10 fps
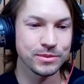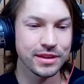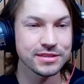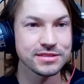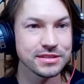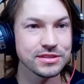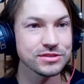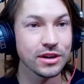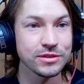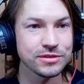with us since the
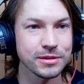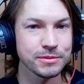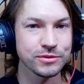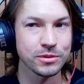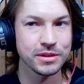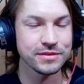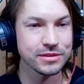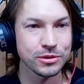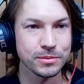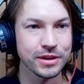start. He was there before we even
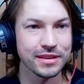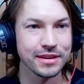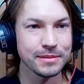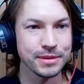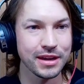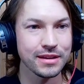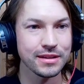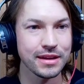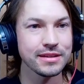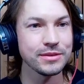incorporated the company,
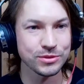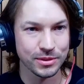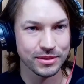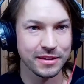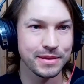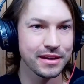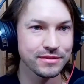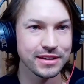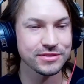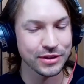and he was the one who gave me that
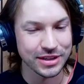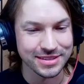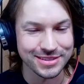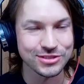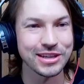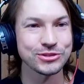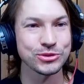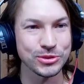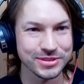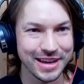advice. Very
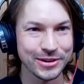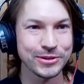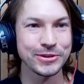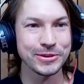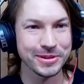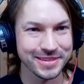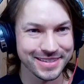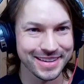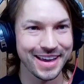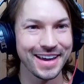central, down to earth
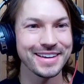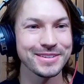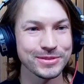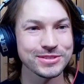guy.